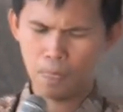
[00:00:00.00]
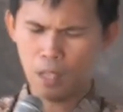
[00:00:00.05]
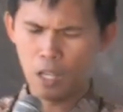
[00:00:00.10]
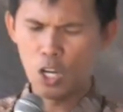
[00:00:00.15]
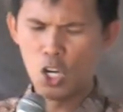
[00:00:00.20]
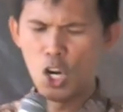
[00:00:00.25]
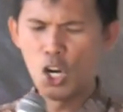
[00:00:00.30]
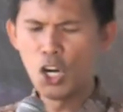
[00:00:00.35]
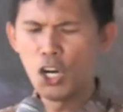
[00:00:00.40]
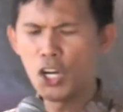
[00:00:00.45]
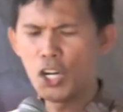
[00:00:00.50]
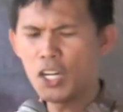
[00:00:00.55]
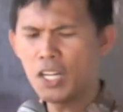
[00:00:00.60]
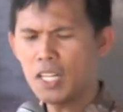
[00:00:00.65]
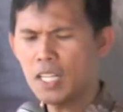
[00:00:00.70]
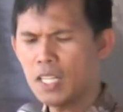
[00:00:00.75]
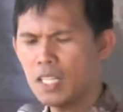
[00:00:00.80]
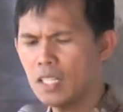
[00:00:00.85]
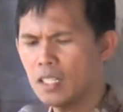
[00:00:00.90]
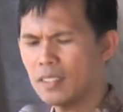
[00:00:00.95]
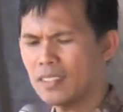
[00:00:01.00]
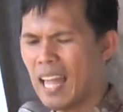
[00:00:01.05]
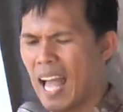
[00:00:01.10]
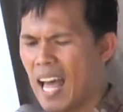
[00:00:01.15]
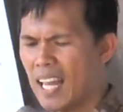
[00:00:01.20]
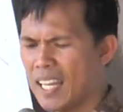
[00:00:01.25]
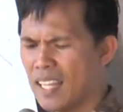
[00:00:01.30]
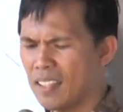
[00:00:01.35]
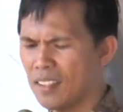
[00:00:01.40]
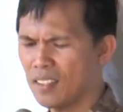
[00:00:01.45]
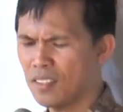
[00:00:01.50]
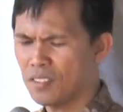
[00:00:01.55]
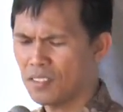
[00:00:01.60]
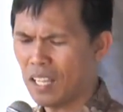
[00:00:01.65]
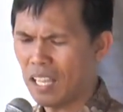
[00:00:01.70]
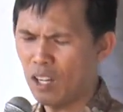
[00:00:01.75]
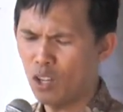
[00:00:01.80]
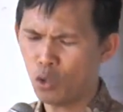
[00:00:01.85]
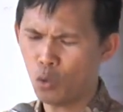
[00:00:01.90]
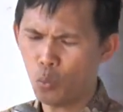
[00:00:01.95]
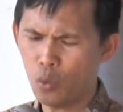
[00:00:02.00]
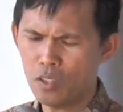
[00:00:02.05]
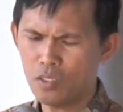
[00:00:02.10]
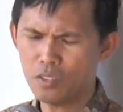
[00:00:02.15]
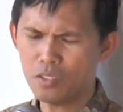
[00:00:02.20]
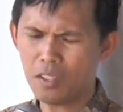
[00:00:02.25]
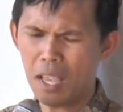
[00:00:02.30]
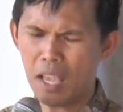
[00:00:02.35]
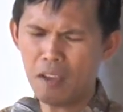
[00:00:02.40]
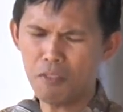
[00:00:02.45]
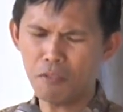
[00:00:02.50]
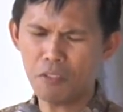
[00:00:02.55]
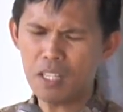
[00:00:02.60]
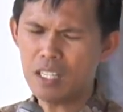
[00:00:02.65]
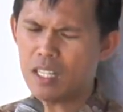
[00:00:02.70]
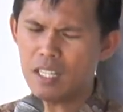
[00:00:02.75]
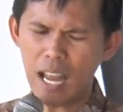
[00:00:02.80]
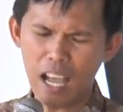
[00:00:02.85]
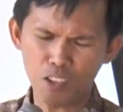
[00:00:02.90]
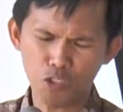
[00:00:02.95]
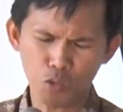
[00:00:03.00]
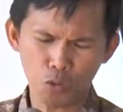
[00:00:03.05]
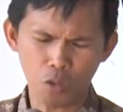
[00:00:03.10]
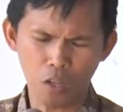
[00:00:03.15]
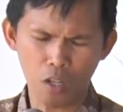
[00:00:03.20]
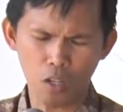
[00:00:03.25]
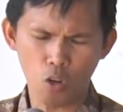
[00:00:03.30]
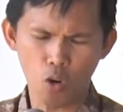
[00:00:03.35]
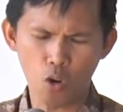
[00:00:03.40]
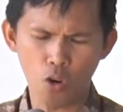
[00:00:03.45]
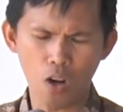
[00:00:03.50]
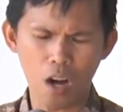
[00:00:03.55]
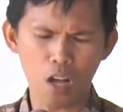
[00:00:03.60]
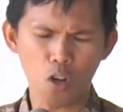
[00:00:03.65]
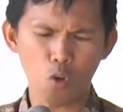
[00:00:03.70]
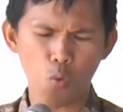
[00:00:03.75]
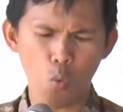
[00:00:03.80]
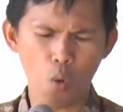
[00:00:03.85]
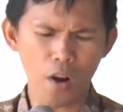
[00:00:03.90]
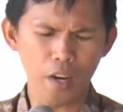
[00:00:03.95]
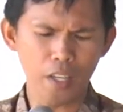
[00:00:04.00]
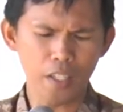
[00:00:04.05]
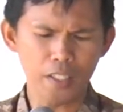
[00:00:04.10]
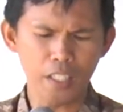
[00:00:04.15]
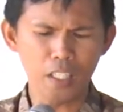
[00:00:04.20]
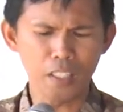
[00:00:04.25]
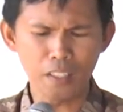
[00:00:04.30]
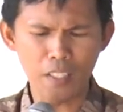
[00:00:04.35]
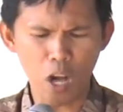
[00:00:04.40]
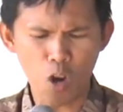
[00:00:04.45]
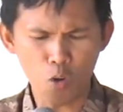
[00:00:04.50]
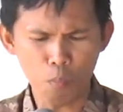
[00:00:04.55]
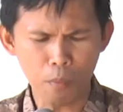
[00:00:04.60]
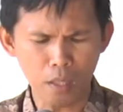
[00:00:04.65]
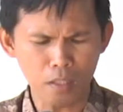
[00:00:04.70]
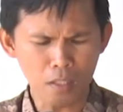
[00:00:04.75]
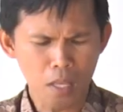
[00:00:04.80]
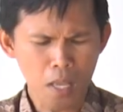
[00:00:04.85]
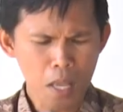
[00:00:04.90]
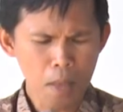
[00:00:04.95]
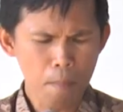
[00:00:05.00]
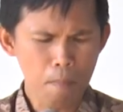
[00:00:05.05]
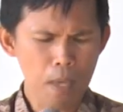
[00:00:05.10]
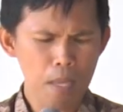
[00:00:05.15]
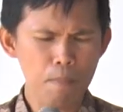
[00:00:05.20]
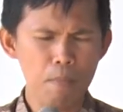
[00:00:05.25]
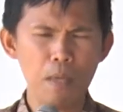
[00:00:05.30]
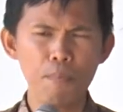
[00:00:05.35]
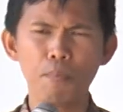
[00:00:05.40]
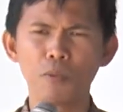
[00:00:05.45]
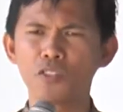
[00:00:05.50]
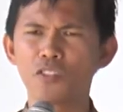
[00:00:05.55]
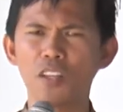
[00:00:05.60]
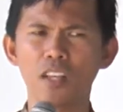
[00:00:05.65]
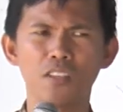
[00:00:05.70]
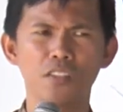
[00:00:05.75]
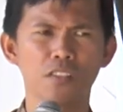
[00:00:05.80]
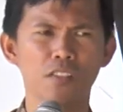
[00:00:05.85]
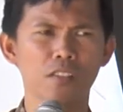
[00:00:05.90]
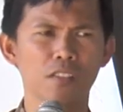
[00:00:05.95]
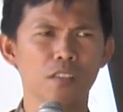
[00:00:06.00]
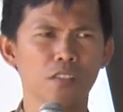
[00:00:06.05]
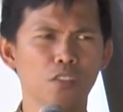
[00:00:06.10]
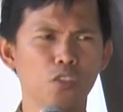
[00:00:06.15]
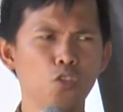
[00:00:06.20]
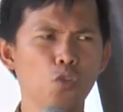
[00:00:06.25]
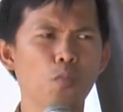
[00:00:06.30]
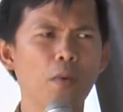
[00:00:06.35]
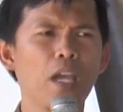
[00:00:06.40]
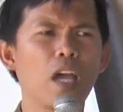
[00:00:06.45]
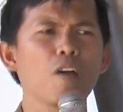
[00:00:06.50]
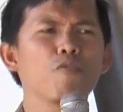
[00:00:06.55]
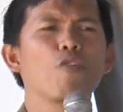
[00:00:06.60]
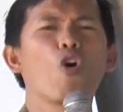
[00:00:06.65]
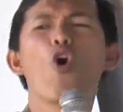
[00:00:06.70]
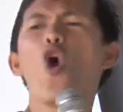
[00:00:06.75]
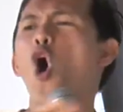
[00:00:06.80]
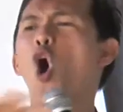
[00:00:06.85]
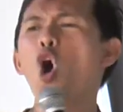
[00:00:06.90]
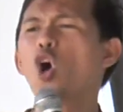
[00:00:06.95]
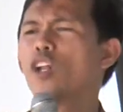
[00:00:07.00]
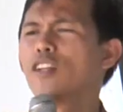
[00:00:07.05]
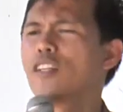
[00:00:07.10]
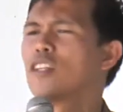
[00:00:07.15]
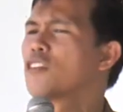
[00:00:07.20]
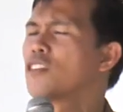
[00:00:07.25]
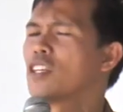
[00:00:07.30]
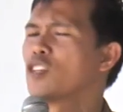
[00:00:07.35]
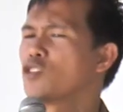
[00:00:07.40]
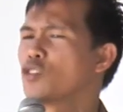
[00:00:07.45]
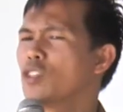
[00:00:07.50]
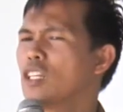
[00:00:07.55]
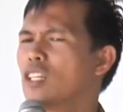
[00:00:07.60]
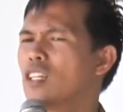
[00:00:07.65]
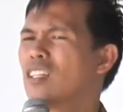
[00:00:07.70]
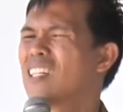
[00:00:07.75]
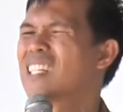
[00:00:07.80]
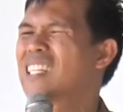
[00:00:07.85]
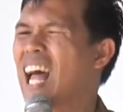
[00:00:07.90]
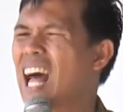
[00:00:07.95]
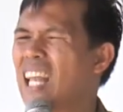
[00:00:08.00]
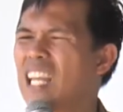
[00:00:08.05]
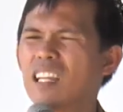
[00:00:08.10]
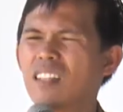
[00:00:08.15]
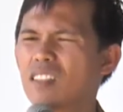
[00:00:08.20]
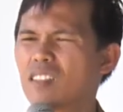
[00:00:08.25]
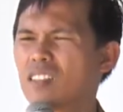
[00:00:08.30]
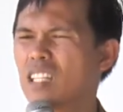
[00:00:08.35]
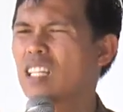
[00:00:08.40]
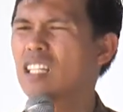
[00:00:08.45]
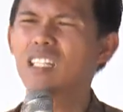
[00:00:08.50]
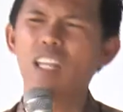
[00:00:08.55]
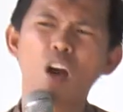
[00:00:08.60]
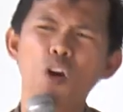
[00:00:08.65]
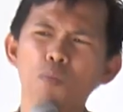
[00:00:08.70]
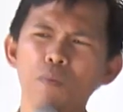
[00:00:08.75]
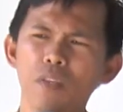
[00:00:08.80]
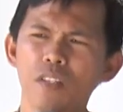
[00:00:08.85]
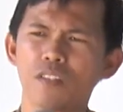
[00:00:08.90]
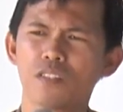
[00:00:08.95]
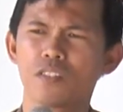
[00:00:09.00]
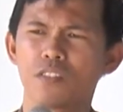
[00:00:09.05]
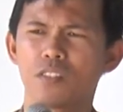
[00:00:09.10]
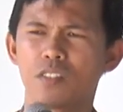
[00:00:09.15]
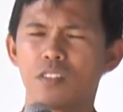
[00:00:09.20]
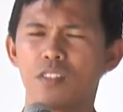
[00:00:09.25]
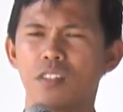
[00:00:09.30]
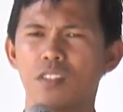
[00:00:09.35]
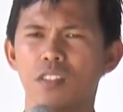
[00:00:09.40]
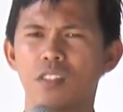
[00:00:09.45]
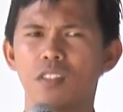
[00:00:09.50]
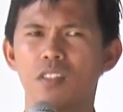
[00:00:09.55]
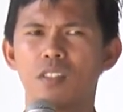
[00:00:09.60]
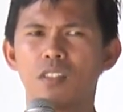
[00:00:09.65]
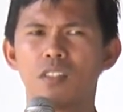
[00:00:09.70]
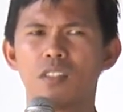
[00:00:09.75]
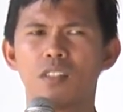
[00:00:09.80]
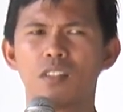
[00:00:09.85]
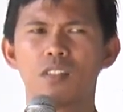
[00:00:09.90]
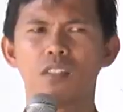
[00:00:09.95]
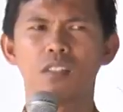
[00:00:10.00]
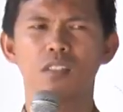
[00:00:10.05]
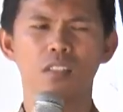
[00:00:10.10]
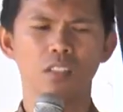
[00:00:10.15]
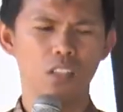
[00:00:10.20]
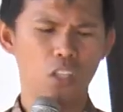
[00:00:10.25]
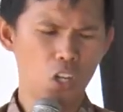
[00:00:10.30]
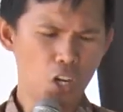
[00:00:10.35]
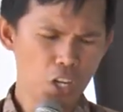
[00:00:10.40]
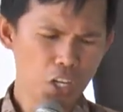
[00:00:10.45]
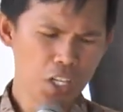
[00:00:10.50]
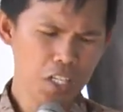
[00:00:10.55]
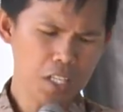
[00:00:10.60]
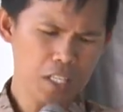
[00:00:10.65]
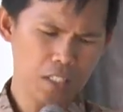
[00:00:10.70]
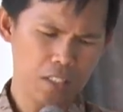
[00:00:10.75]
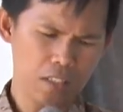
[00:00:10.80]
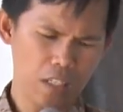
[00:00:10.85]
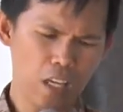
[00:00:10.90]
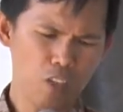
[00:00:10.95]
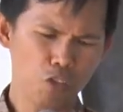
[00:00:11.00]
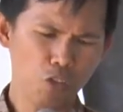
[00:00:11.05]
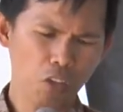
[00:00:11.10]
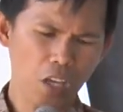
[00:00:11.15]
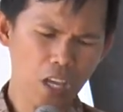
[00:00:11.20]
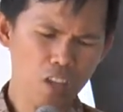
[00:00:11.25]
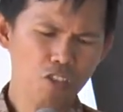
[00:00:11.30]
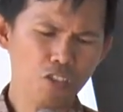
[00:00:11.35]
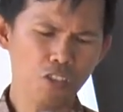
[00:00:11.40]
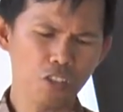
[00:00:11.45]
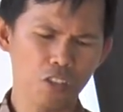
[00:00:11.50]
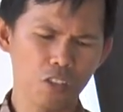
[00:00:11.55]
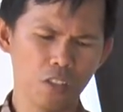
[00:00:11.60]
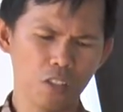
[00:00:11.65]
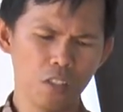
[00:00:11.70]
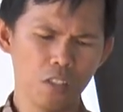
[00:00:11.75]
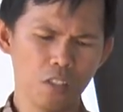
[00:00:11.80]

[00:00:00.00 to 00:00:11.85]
learning, talents, eloquence, every natural or acquired endowment may be possessed. You may have all the things you needed, talents, endowments, learning, education.